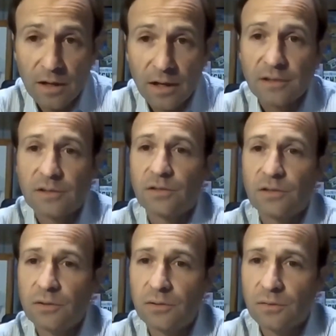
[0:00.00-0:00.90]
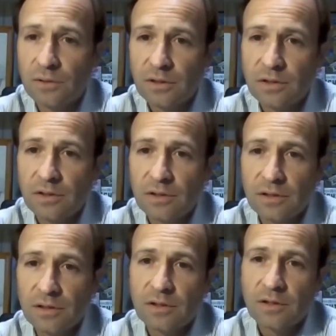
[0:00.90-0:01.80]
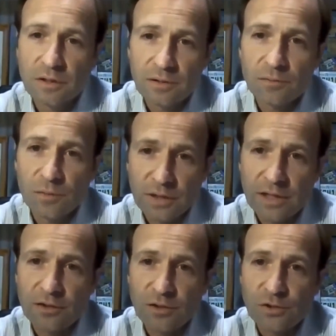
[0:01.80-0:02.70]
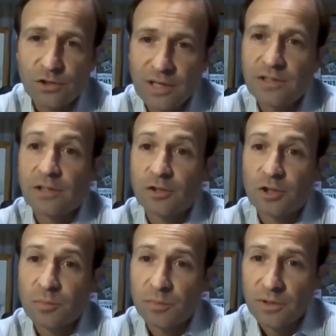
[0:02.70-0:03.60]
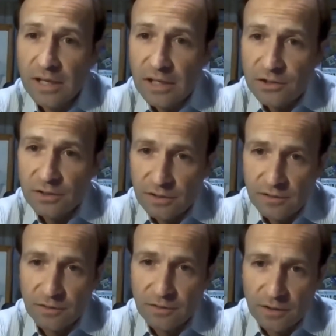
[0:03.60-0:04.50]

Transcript: law. So what they had to do is change the interpretation